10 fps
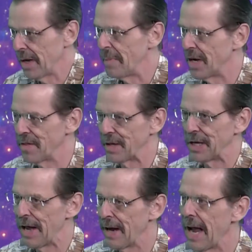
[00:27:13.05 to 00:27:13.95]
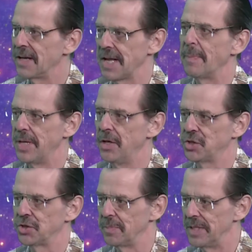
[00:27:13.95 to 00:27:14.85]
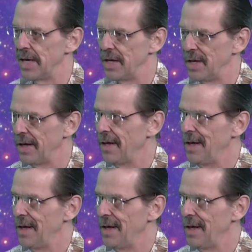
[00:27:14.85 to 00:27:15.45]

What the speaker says: I mean, I think AI has that potential to be a